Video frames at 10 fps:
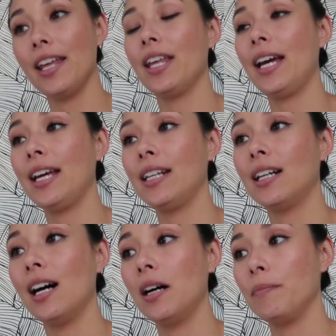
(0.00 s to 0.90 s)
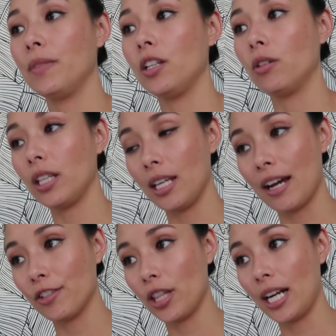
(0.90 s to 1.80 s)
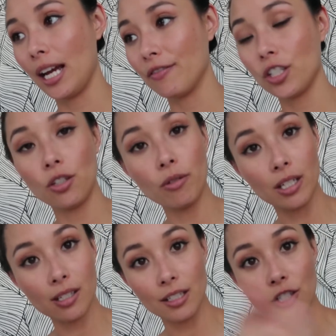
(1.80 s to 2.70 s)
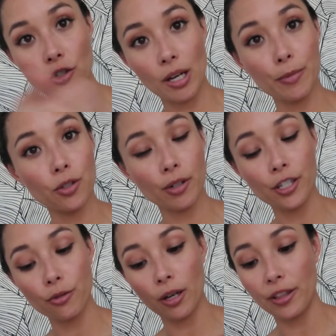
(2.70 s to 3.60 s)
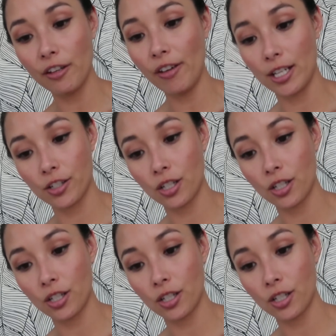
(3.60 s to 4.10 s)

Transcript: And then um, the only thing after that I have to do is Instagram stories throughout the event.